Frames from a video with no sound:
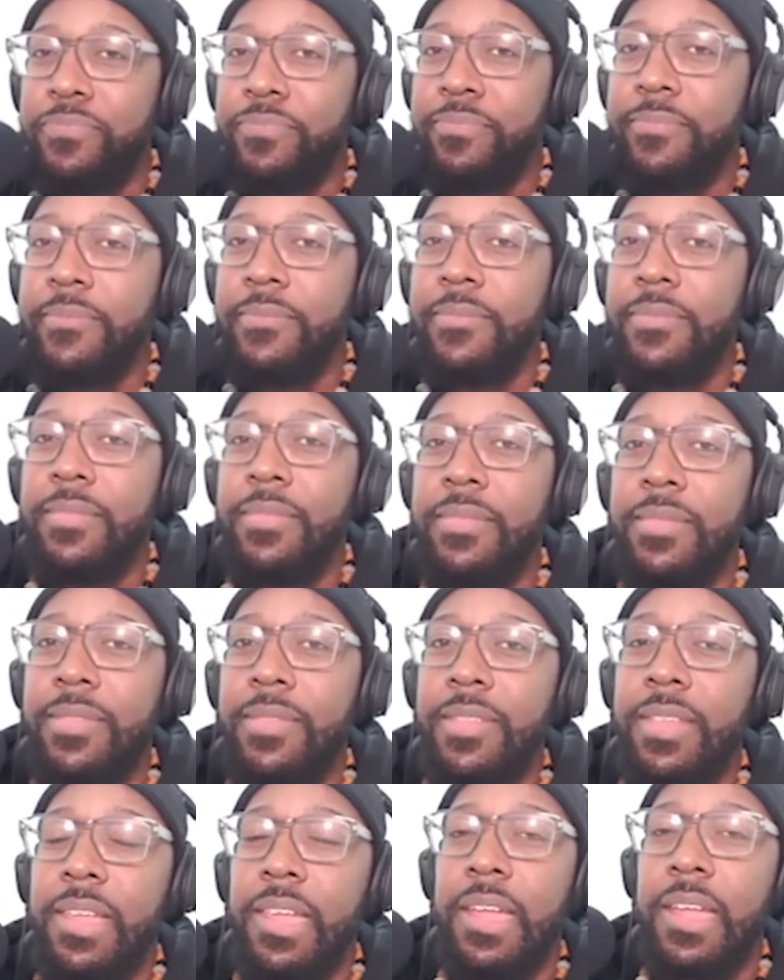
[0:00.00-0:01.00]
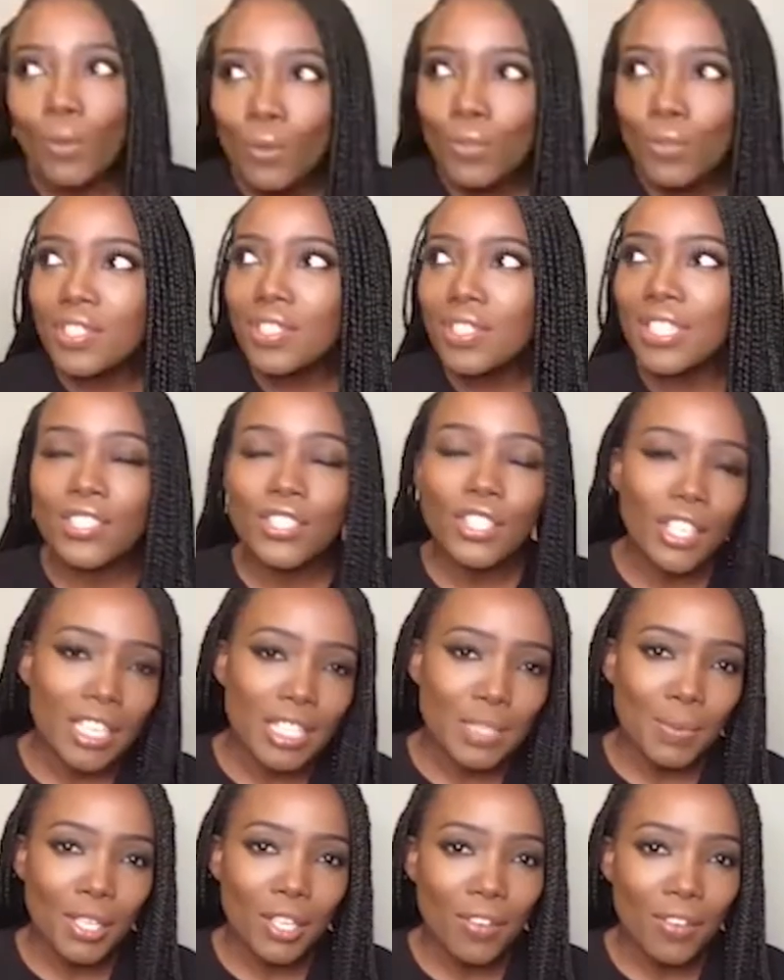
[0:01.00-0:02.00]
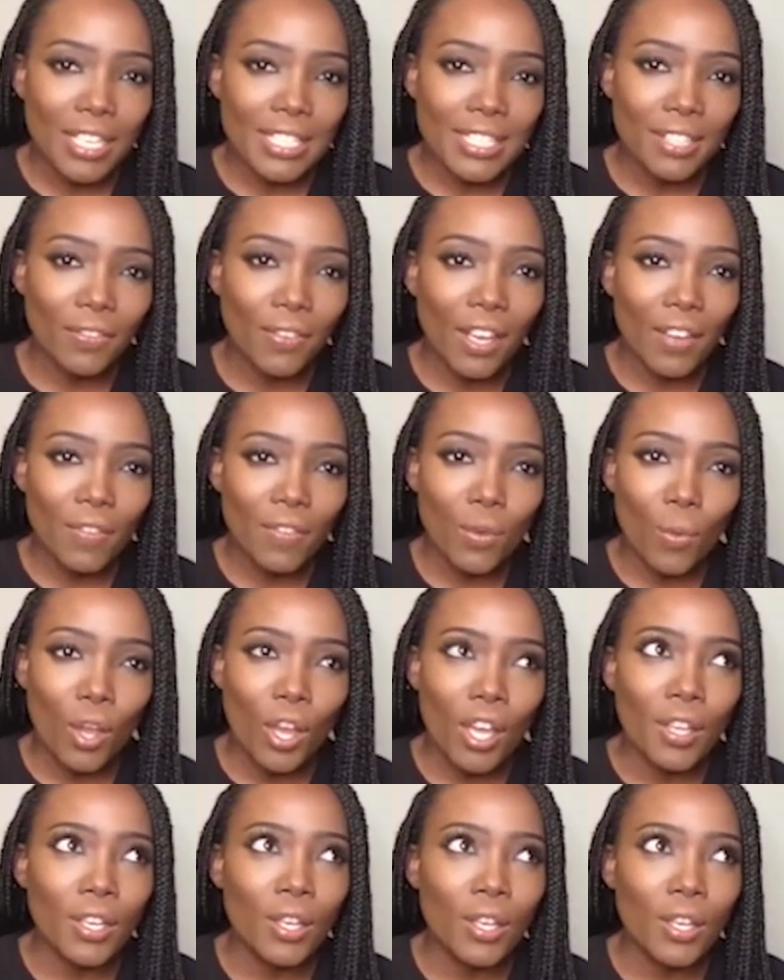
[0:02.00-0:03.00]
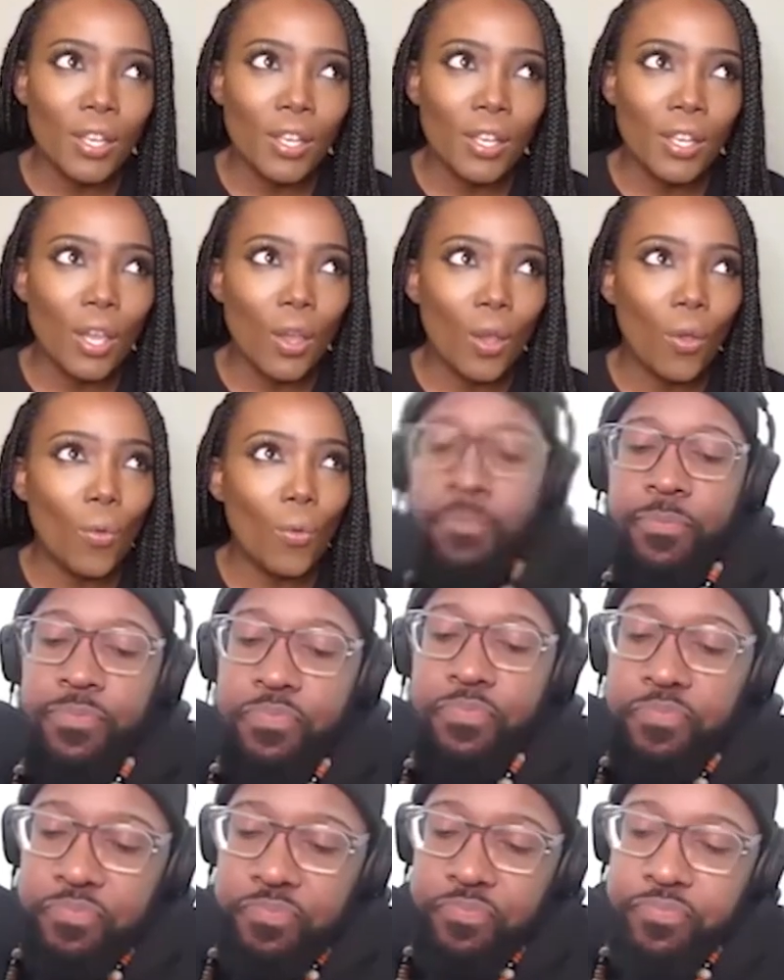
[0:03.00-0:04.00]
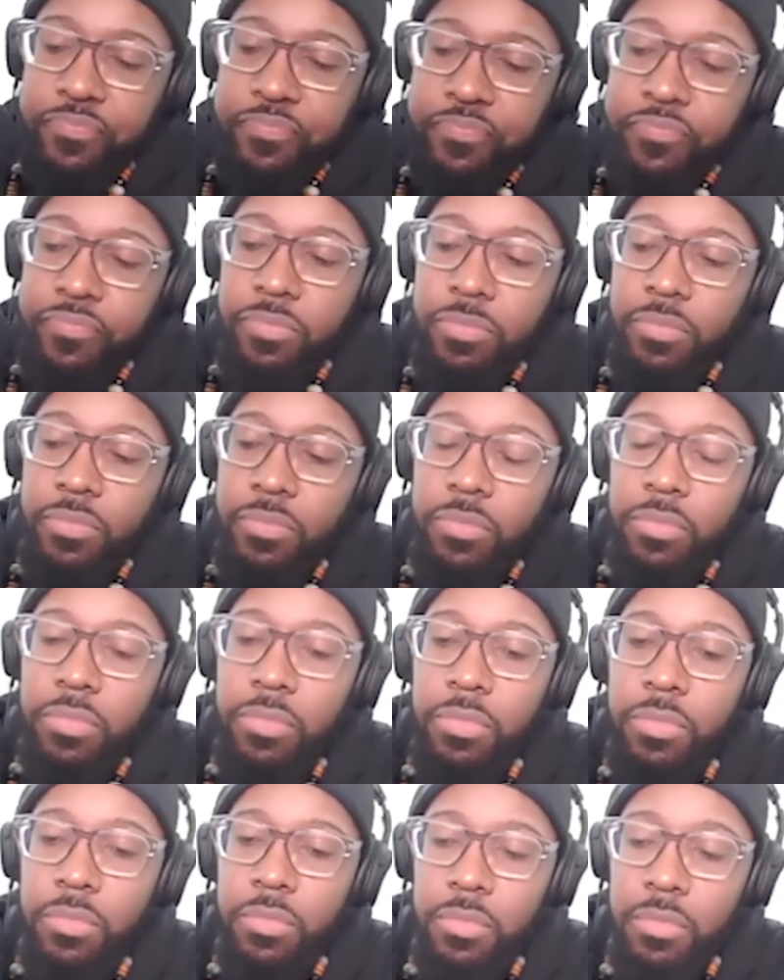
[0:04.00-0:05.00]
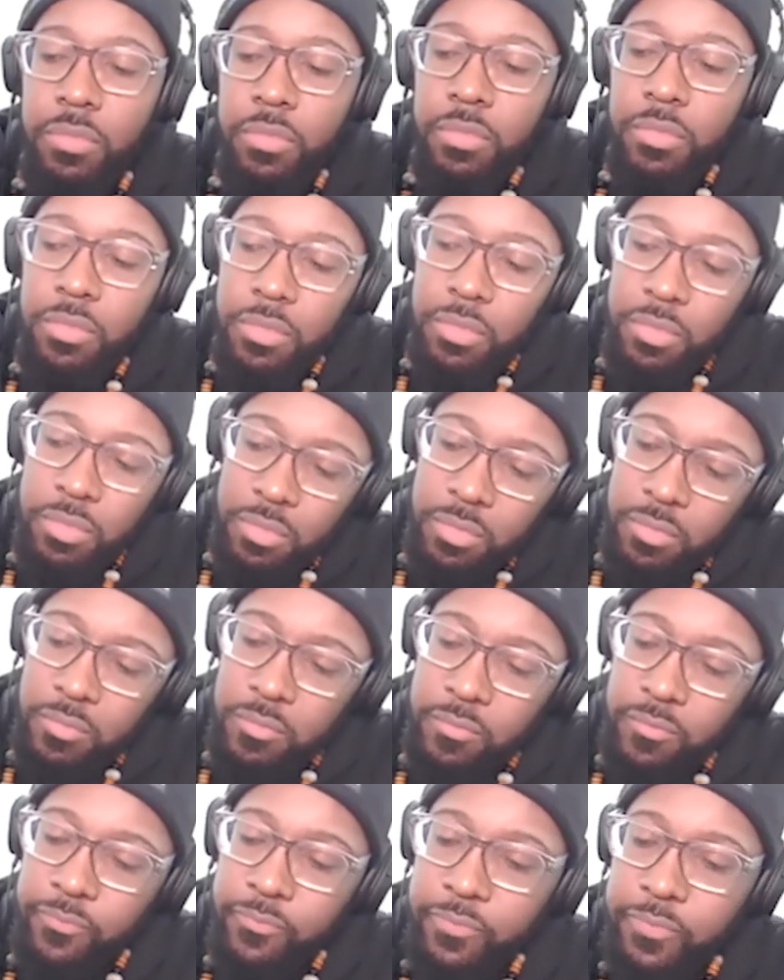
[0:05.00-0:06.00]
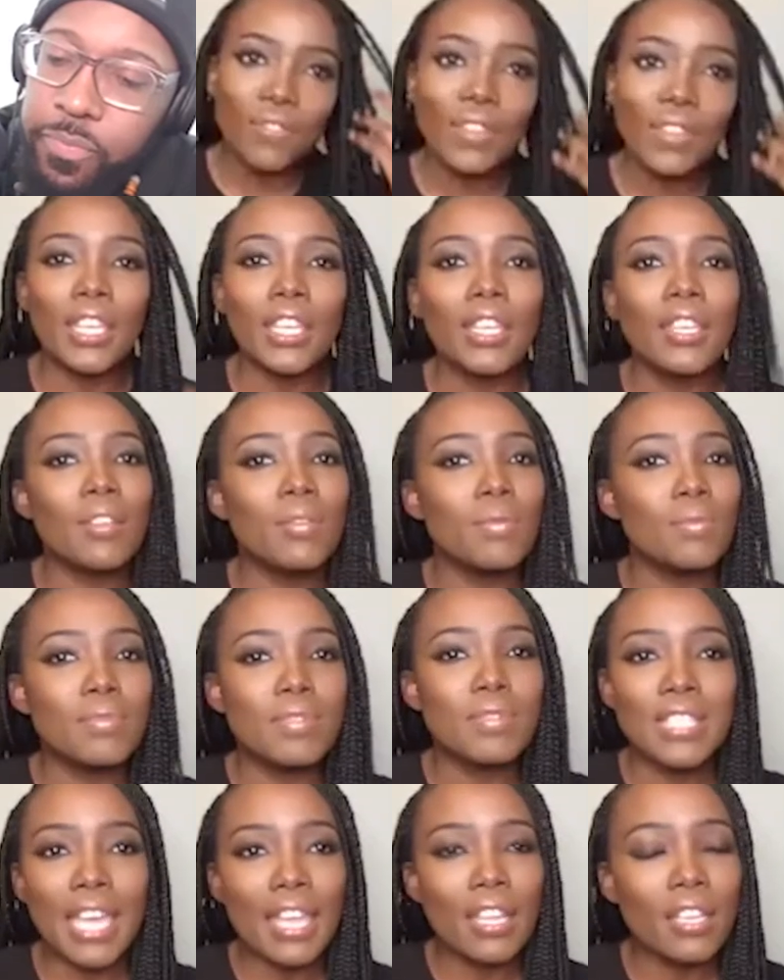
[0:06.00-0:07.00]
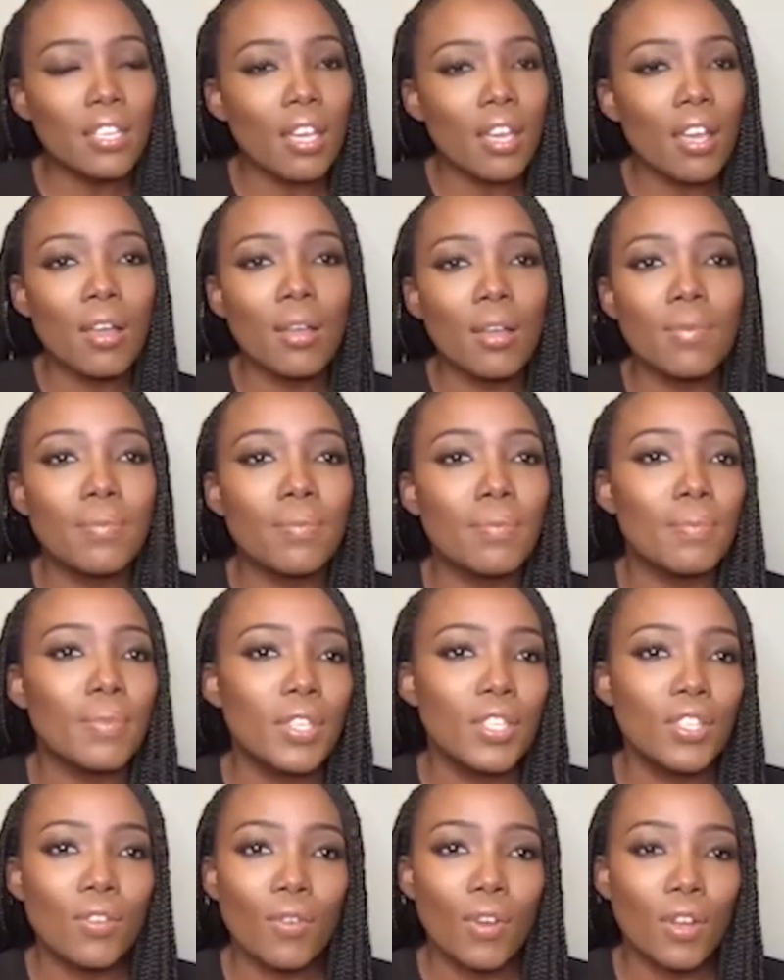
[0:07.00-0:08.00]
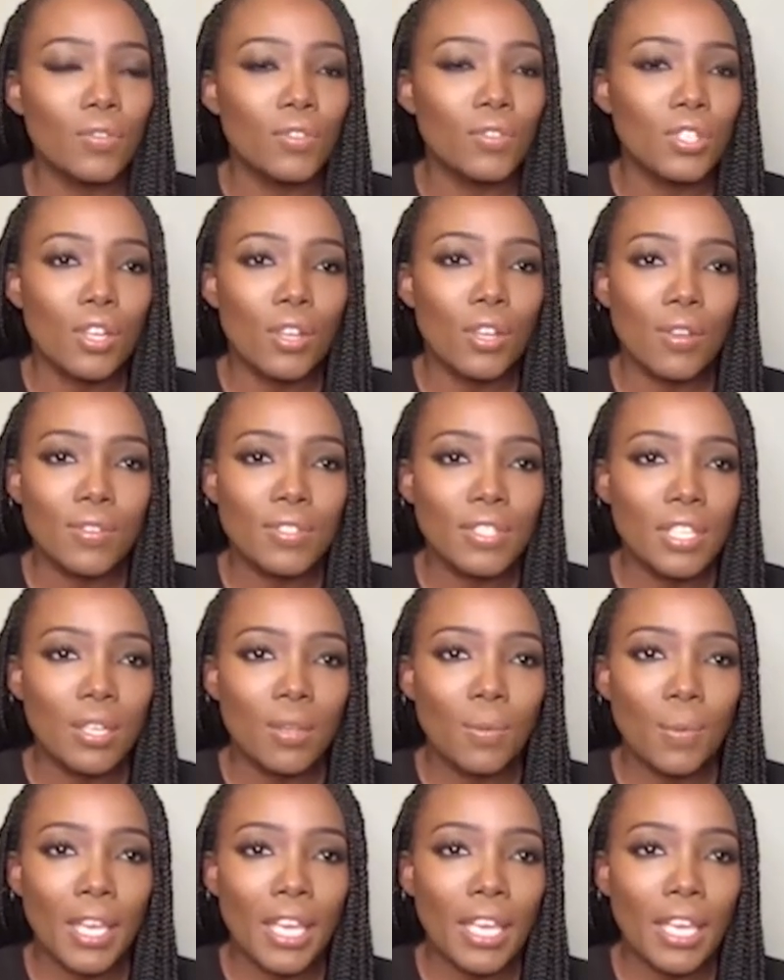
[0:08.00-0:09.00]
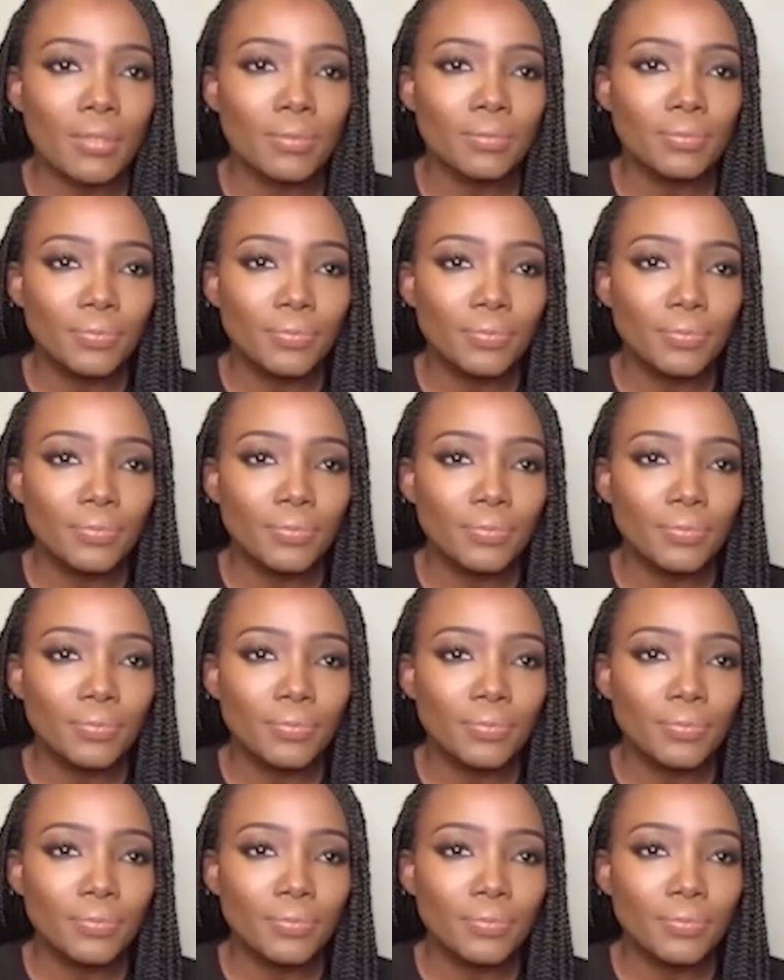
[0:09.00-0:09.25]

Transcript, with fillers: Um, so of course this year has been crazy for everyone. Yeah. Have you got anything going on at the moment? TV, stand up, your own shows anywhere?